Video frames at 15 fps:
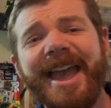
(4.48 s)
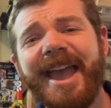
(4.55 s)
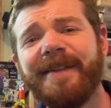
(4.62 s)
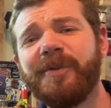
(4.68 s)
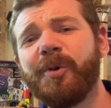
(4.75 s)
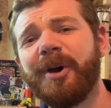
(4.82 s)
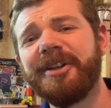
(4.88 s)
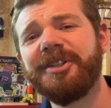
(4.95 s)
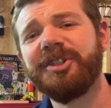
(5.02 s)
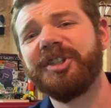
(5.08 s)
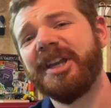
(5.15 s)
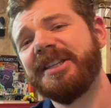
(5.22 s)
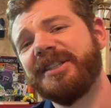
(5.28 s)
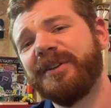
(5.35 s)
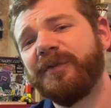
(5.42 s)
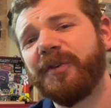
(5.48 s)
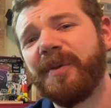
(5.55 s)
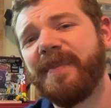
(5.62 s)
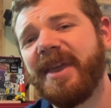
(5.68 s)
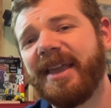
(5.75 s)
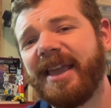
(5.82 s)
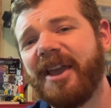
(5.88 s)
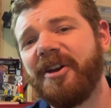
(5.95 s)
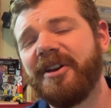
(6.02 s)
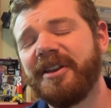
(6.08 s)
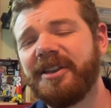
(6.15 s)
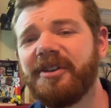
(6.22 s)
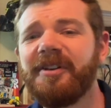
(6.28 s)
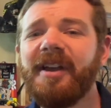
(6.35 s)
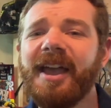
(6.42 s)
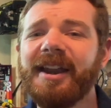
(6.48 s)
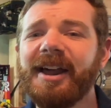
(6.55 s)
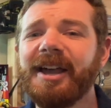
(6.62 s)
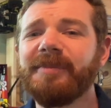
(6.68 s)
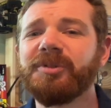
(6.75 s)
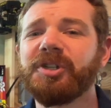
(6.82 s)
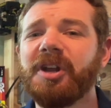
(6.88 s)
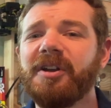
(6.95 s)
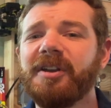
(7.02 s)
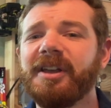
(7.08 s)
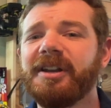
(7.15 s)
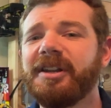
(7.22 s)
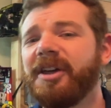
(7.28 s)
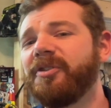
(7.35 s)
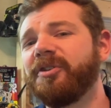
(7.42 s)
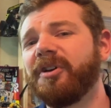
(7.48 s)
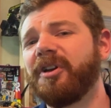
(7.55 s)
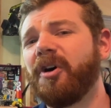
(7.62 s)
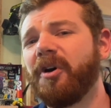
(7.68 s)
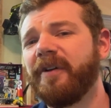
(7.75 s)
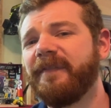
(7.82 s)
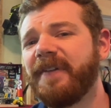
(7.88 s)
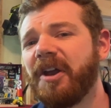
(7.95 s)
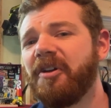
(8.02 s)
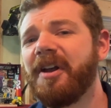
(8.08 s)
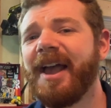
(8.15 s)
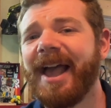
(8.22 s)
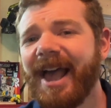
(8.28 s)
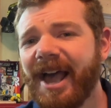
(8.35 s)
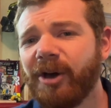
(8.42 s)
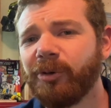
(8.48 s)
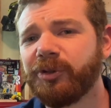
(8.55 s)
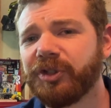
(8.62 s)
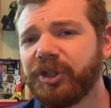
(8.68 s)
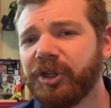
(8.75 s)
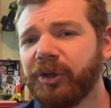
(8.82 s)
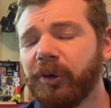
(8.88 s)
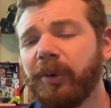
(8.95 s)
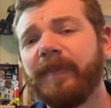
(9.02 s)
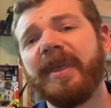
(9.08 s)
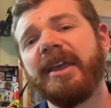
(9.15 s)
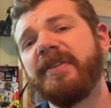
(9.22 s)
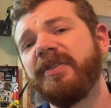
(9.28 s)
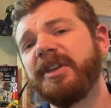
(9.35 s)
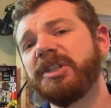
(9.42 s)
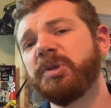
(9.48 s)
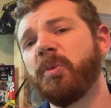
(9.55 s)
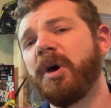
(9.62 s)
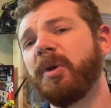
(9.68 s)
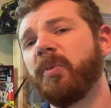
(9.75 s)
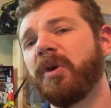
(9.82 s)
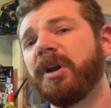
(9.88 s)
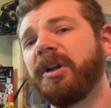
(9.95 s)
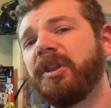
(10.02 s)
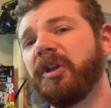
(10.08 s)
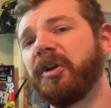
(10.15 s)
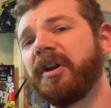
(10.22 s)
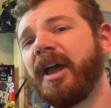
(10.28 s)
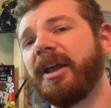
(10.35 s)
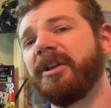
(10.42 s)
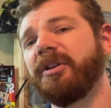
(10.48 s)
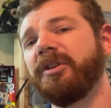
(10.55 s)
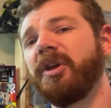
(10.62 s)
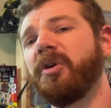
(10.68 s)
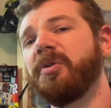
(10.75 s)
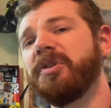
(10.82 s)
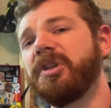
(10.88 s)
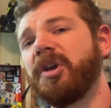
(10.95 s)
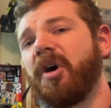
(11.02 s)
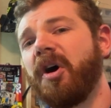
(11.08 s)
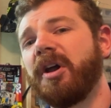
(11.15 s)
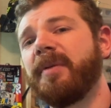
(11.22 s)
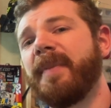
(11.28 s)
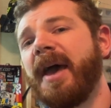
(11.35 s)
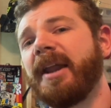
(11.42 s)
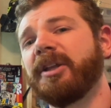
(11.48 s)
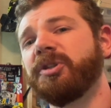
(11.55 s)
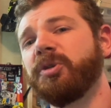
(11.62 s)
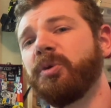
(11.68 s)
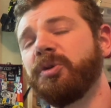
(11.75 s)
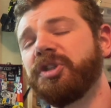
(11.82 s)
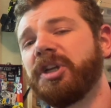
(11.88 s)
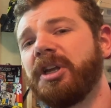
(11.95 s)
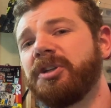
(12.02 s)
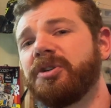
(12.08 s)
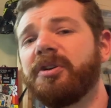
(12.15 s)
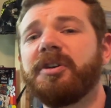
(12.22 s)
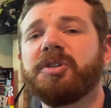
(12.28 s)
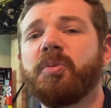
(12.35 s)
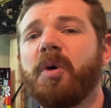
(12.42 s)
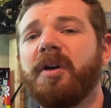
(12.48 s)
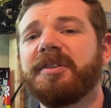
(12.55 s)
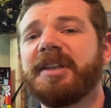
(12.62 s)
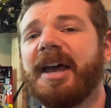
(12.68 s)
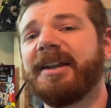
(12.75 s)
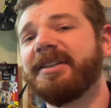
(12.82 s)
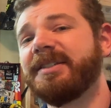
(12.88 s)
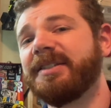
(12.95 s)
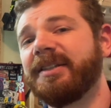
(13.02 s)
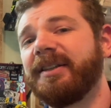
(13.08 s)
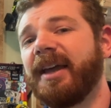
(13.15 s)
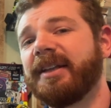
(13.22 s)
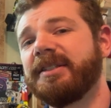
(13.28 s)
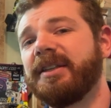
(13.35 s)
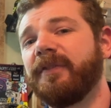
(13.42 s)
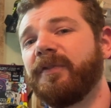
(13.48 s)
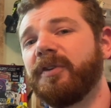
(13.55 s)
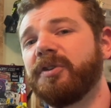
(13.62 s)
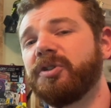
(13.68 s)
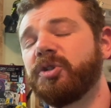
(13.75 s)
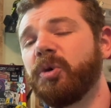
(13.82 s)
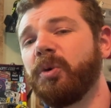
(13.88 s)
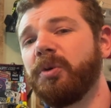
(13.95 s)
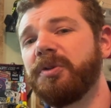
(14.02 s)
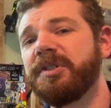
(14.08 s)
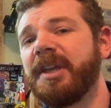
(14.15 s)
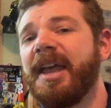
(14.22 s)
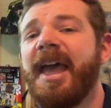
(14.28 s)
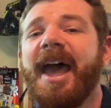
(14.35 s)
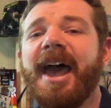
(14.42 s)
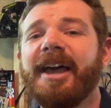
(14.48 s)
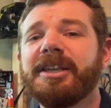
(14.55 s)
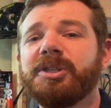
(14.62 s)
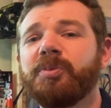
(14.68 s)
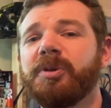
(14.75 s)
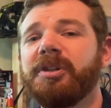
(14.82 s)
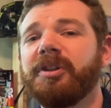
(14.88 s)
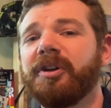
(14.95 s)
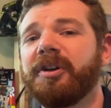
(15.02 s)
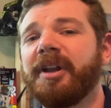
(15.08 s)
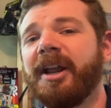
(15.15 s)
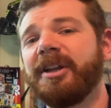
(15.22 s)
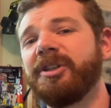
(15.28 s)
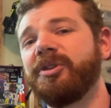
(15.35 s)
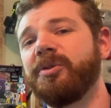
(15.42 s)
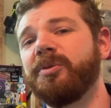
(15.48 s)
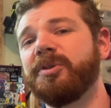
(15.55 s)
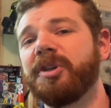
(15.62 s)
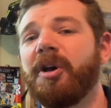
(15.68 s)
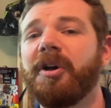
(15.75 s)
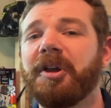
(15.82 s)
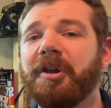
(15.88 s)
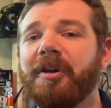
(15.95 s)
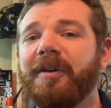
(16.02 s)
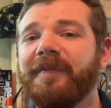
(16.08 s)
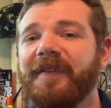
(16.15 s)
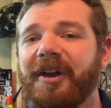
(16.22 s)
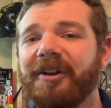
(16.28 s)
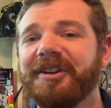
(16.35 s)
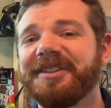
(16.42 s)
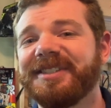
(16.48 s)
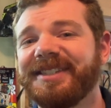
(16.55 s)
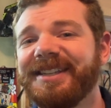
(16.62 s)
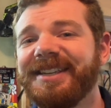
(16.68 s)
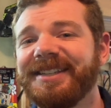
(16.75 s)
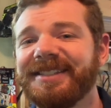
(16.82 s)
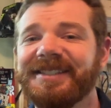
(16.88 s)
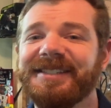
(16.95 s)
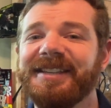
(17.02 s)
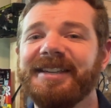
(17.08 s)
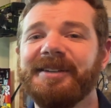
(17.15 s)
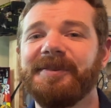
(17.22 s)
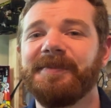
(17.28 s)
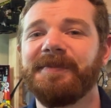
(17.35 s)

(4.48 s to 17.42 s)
Hey everyone, Jason from Makera here, and I'm sharing another Carvera how-to. In this one, we're going to learn how to load the automatic tool changer as well as how to select different tools as we learn how to use our Carvera CNC.